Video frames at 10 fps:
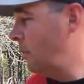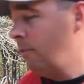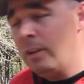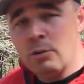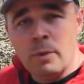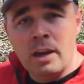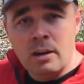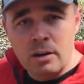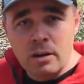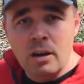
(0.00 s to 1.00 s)
fecal
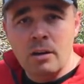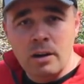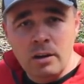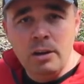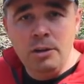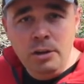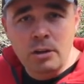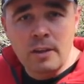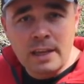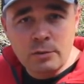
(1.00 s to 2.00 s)
matter, you
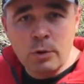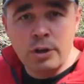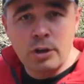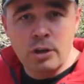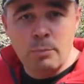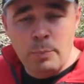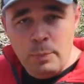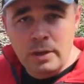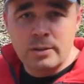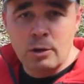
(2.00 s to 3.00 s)
know, that's where your
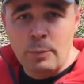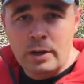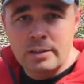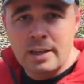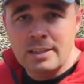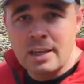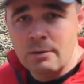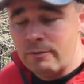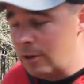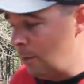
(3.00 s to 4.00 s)
internal parasites
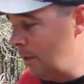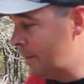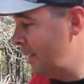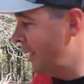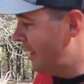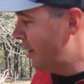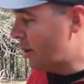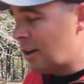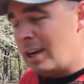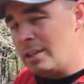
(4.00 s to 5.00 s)
come from, is they're
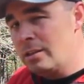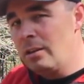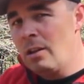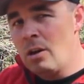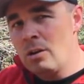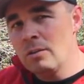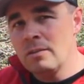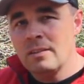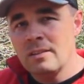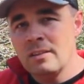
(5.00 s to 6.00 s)
grazing along
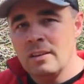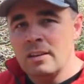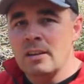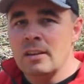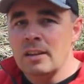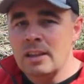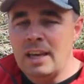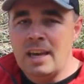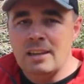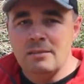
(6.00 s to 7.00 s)

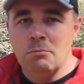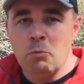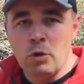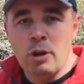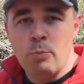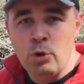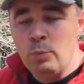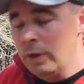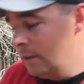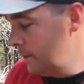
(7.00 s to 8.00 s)
that where their
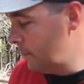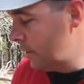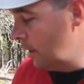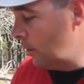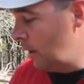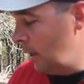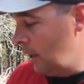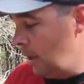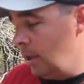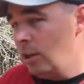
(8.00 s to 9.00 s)
poop is. So
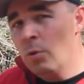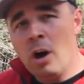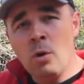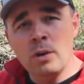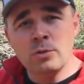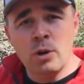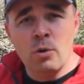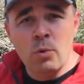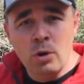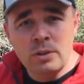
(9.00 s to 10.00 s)
you always want
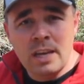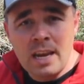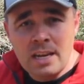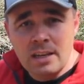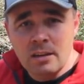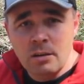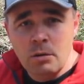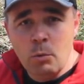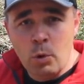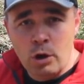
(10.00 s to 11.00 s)
to rotate
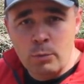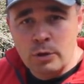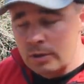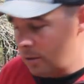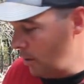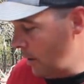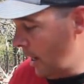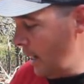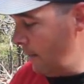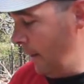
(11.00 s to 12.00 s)
wormers. So
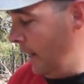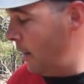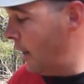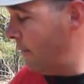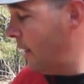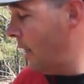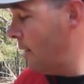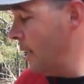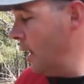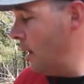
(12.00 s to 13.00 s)
I've got
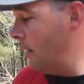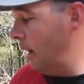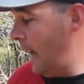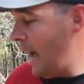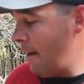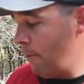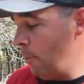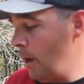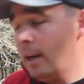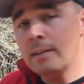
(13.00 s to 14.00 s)
right now
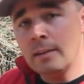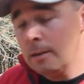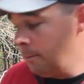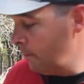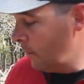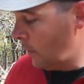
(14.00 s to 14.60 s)
Ivermectin